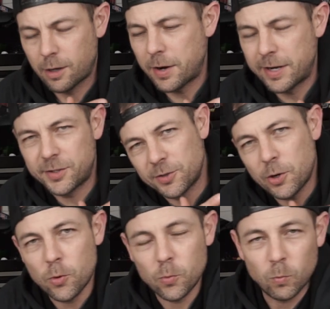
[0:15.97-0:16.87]
Alright,
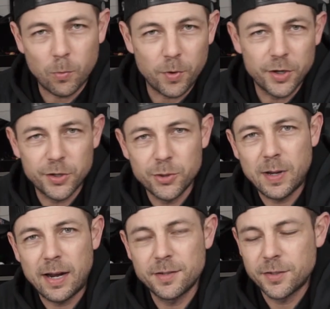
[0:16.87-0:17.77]
so what we're going to do
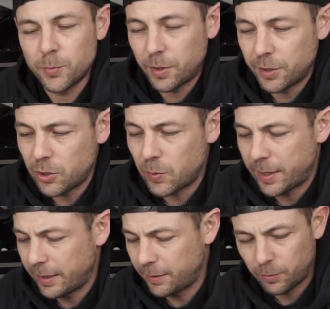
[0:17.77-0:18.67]
guys is we're going to go
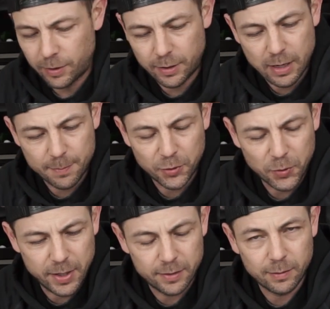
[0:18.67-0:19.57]
ahead and we're going to
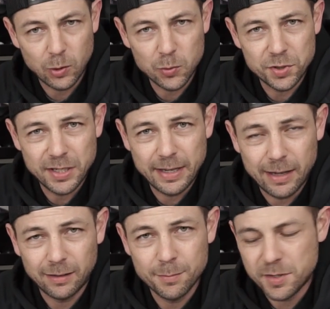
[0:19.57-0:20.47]
upgrade the Losi
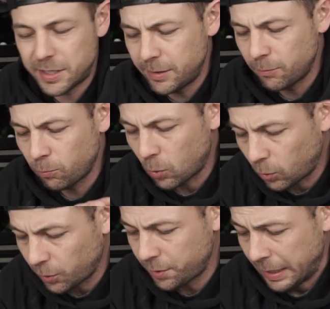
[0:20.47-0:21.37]
LMT
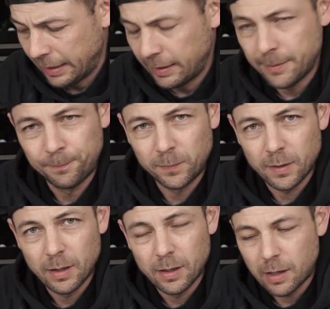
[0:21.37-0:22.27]
roller.
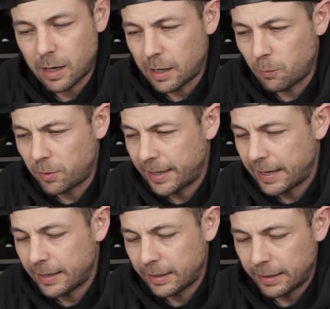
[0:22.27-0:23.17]
I went
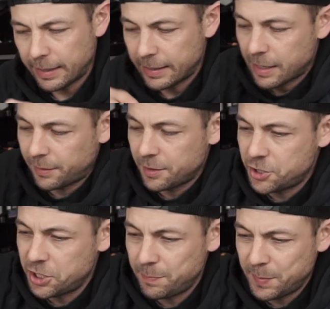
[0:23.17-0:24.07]
ahead and I got the
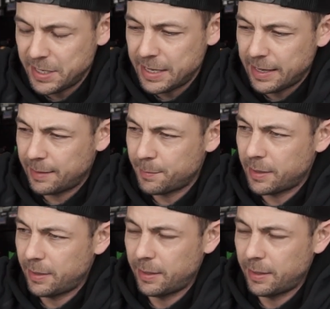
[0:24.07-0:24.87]
GPM